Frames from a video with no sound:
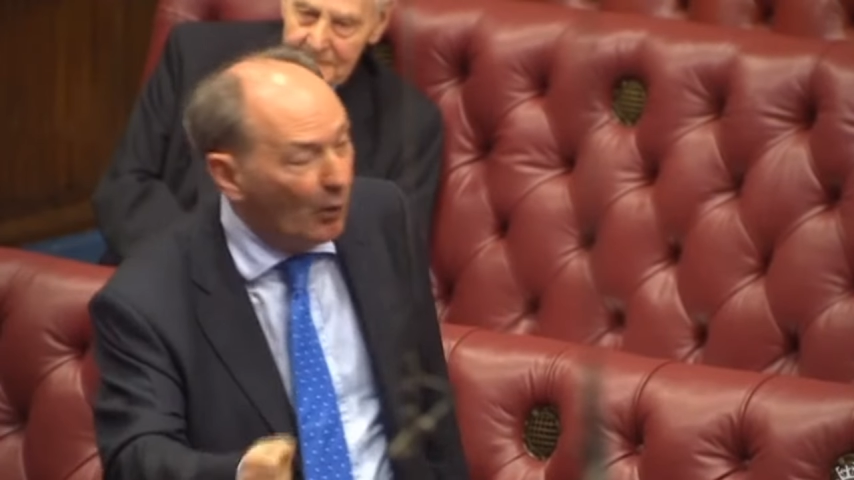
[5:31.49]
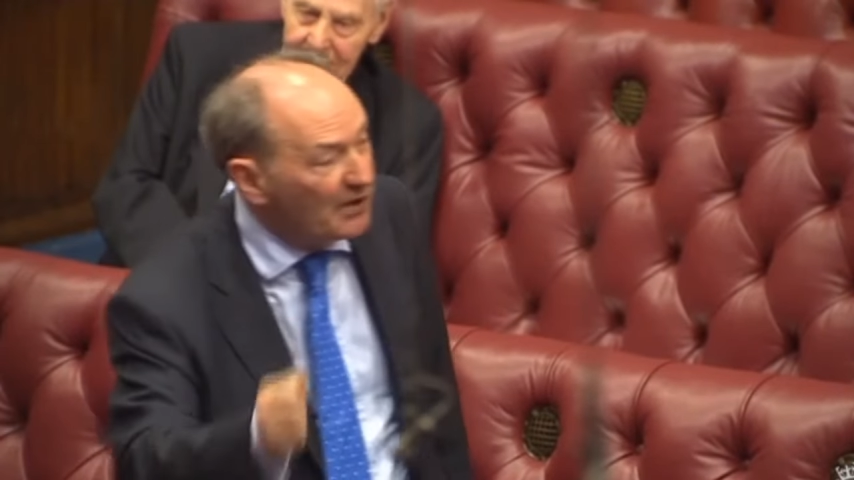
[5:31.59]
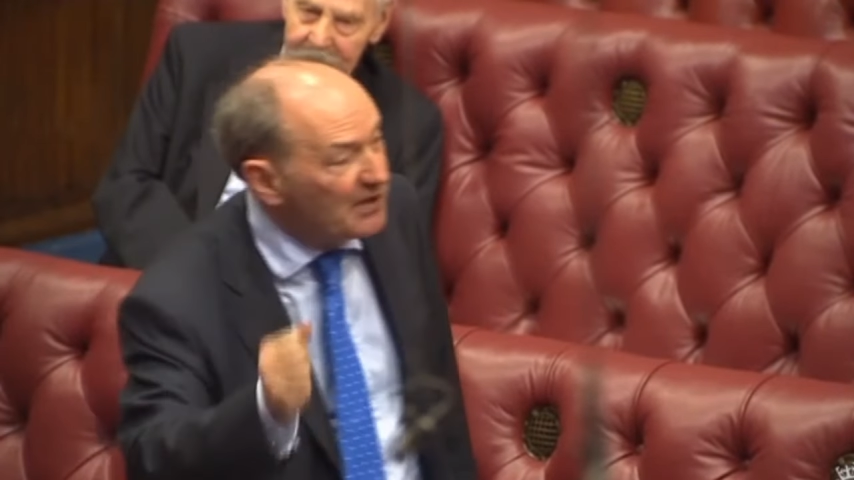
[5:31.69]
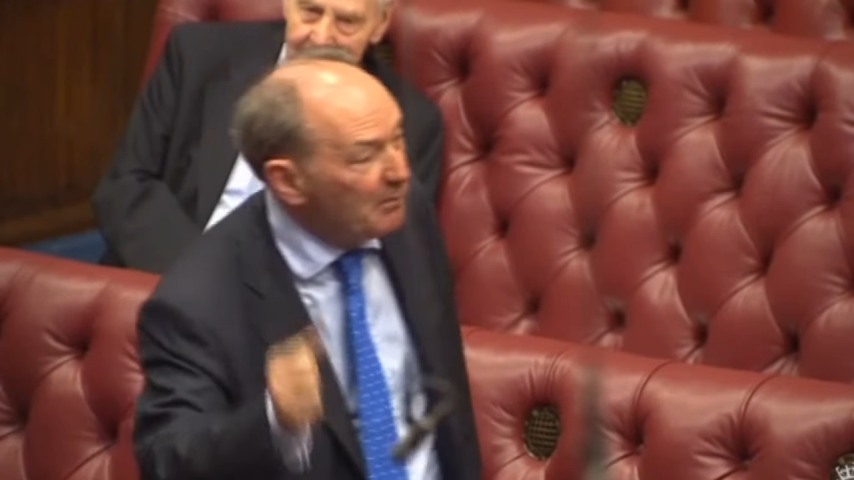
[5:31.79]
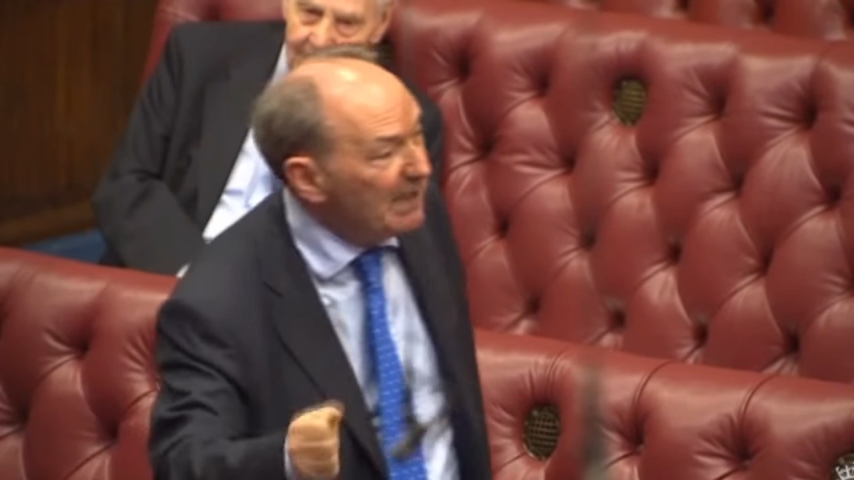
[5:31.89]

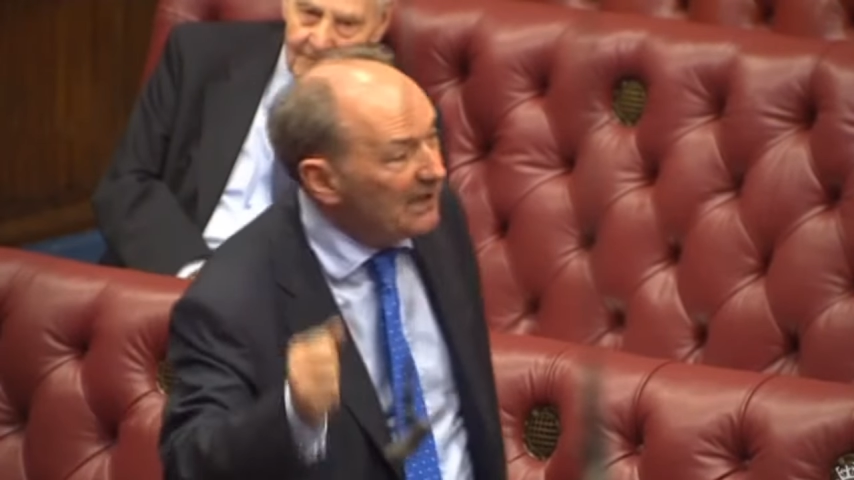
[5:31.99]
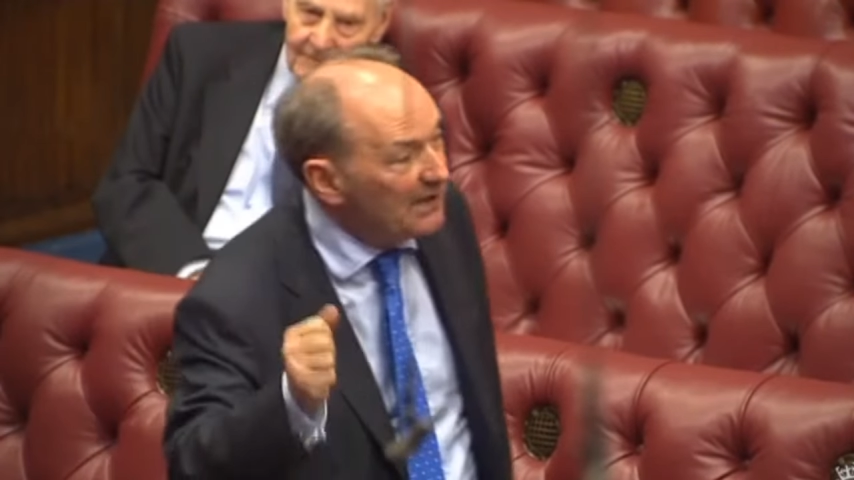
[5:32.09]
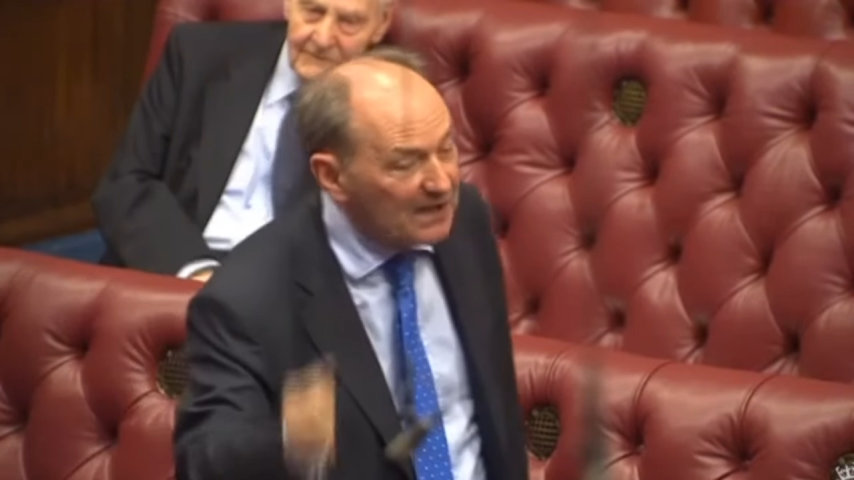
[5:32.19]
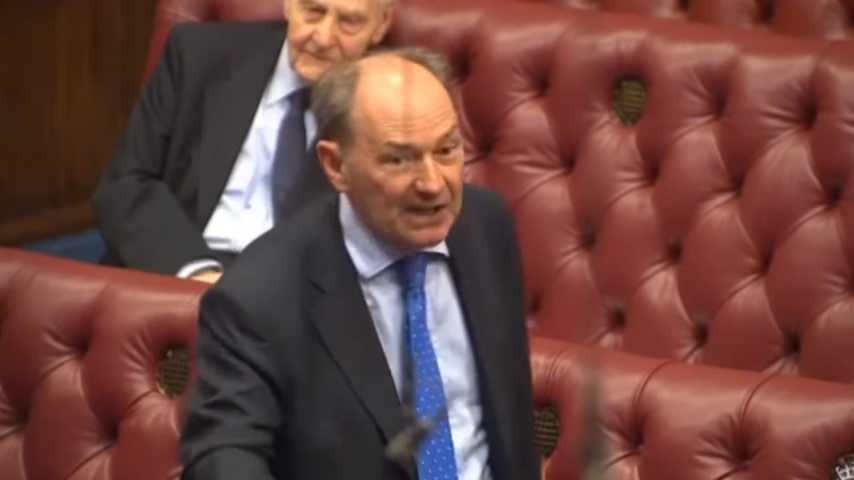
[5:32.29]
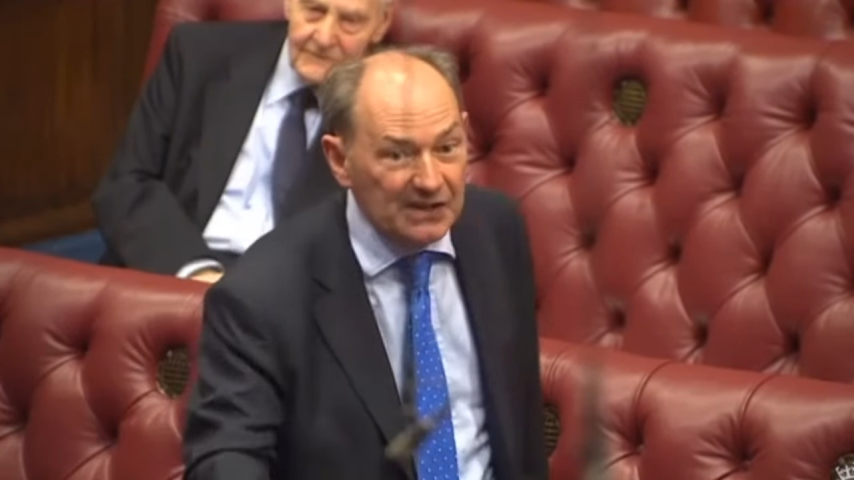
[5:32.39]
what it
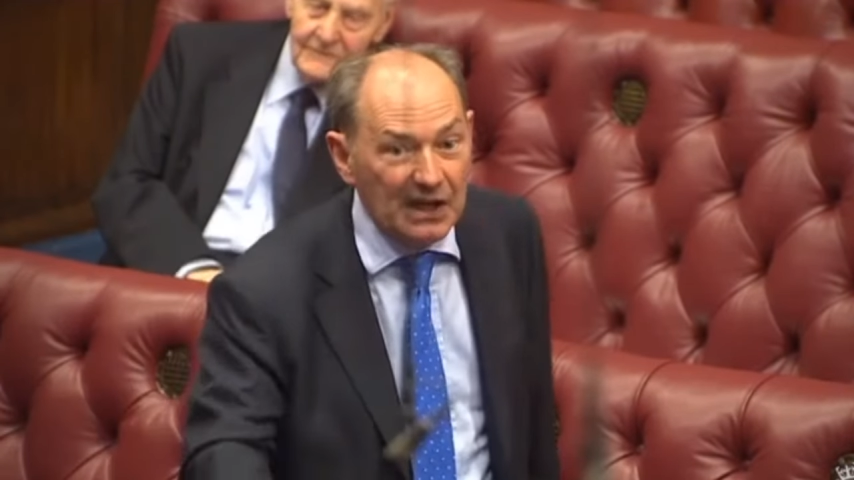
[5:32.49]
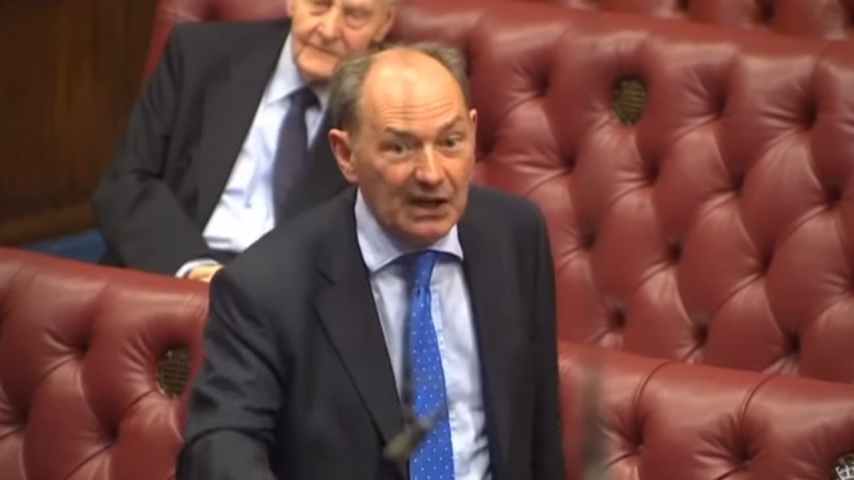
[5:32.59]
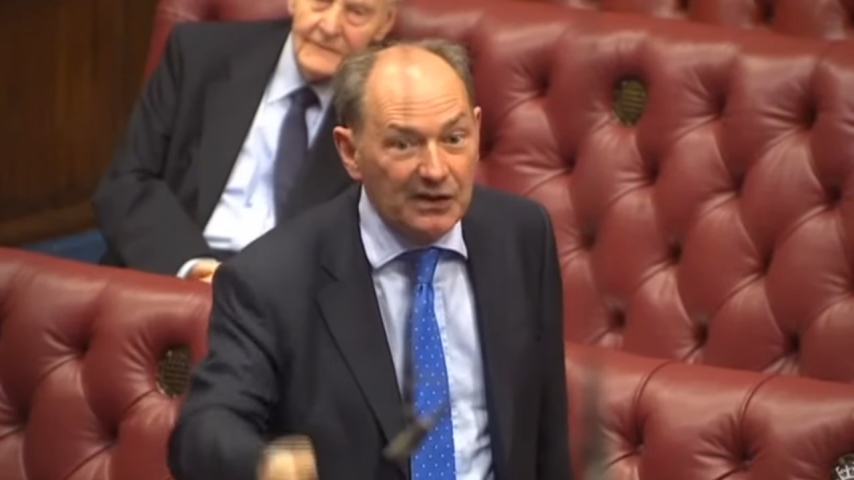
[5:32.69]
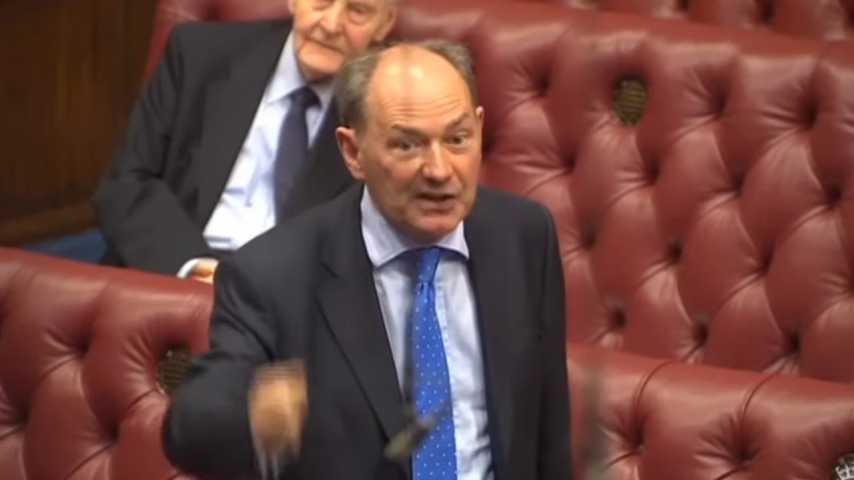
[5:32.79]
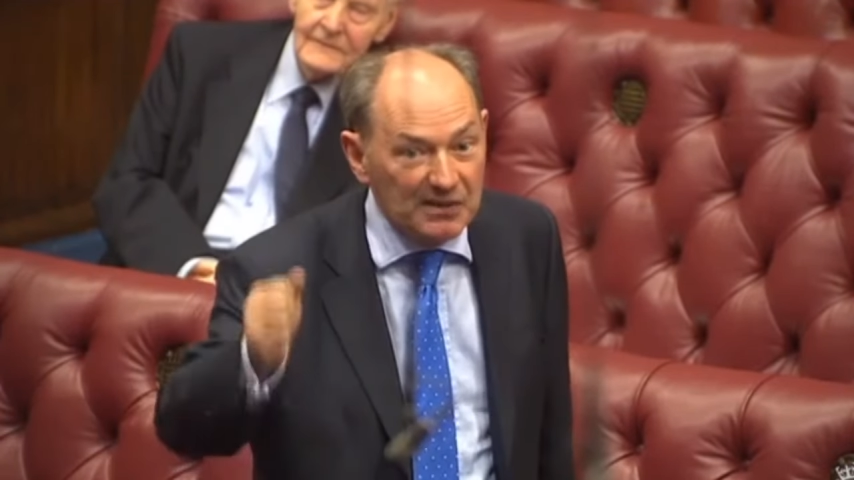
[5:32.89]
means is
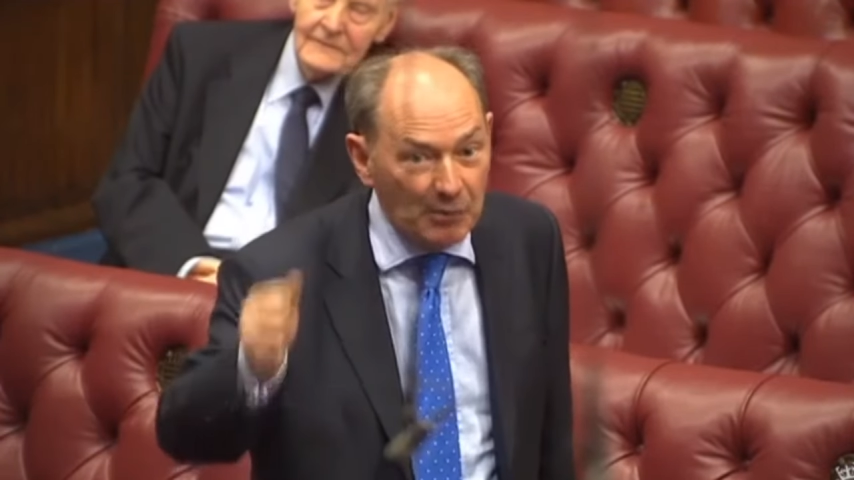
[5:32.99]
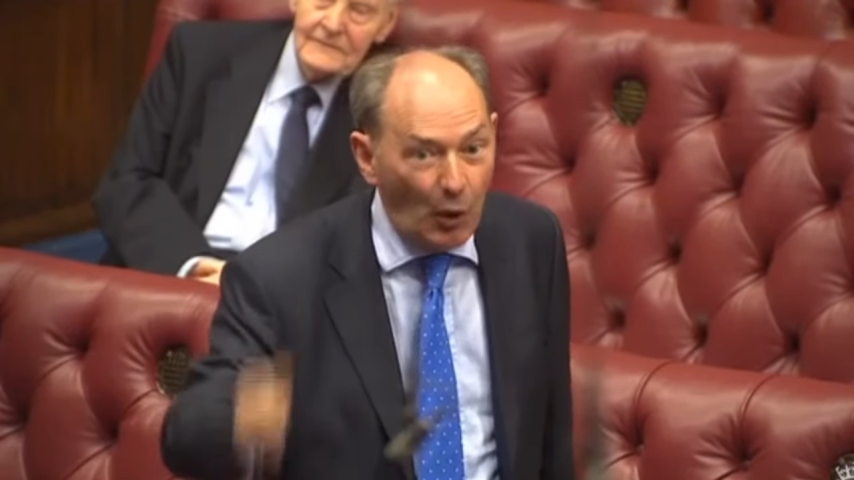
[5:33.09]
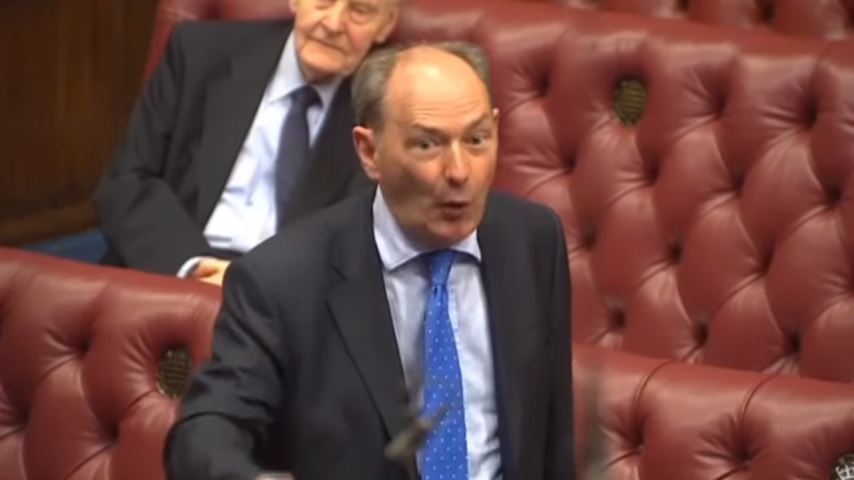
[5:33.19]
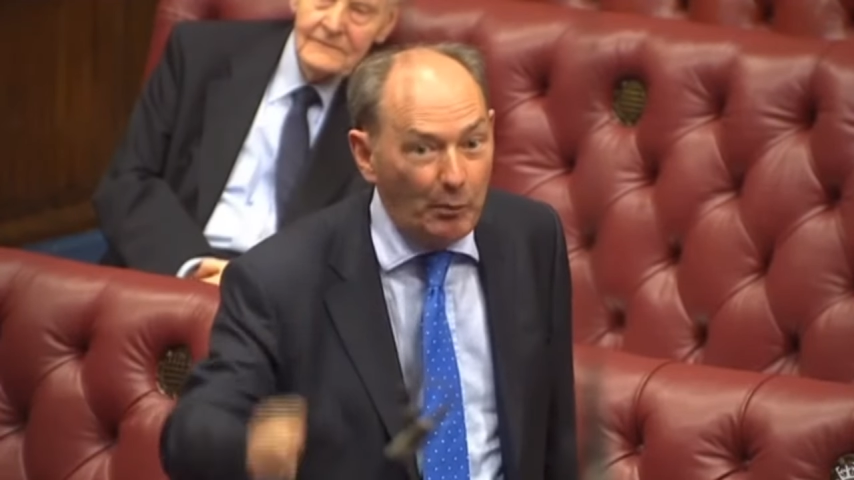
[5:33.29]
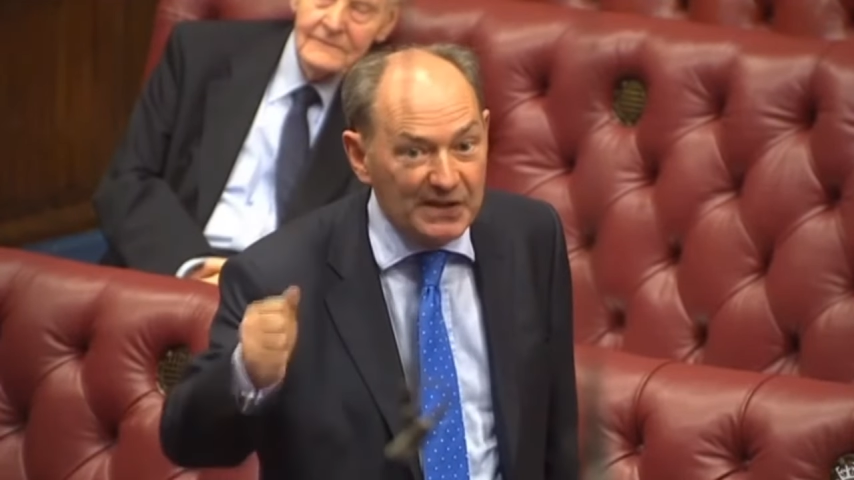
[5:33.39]
that small